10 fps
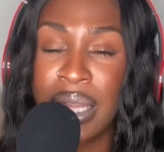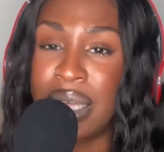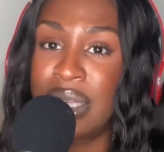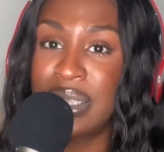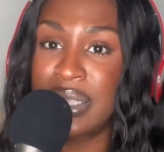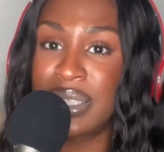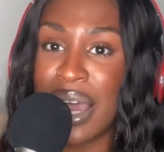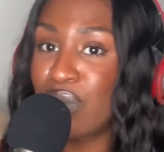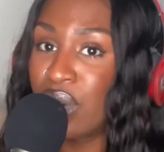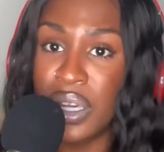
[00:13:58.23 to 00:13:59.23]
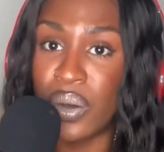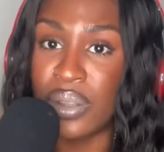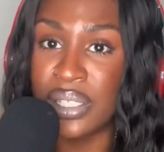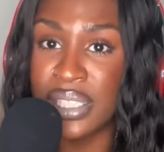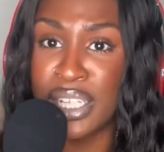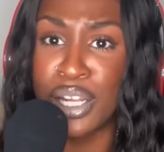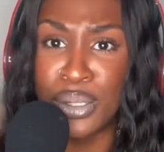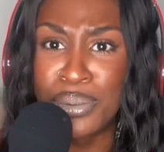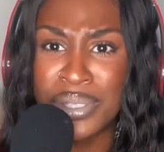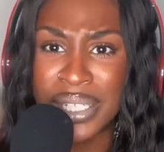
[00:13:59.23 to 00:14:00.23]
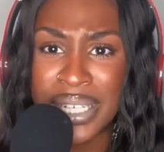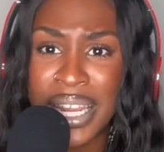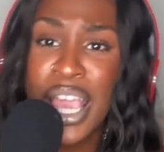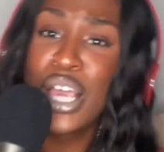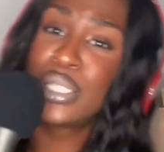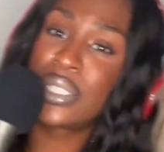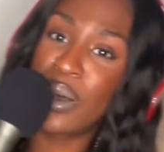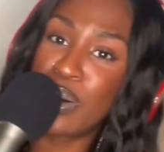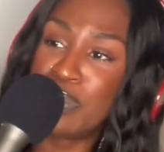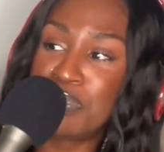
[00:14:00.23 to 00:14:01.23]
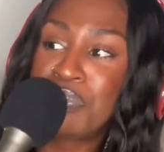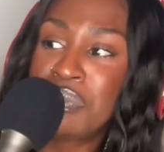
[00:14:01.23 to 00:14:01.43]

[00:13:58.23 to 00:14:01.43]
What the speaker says: That this is not real. This is an illusion. So